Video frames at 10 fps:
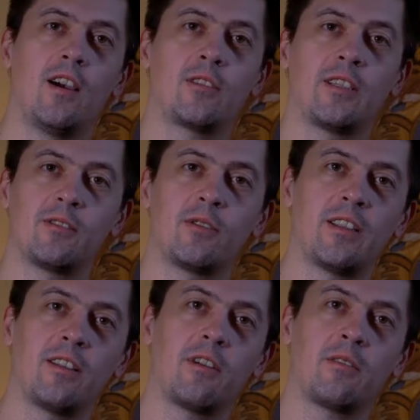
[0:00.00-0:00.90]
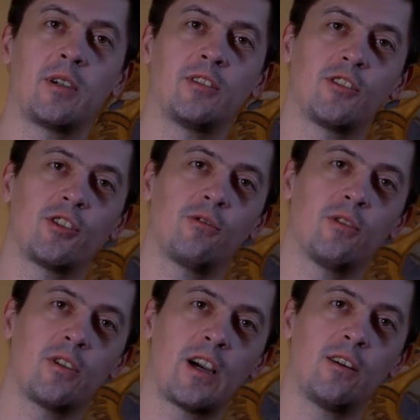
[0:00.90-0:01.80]
Okay, so right now I'm gonna show
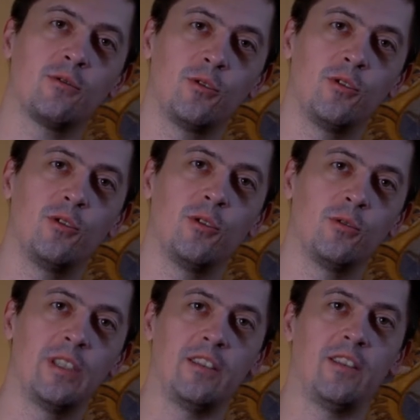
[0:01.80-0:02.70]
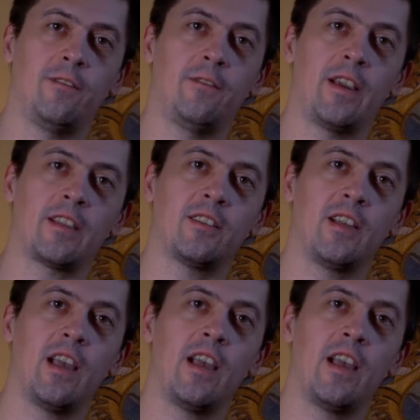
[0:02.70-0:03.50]
you how to do that effect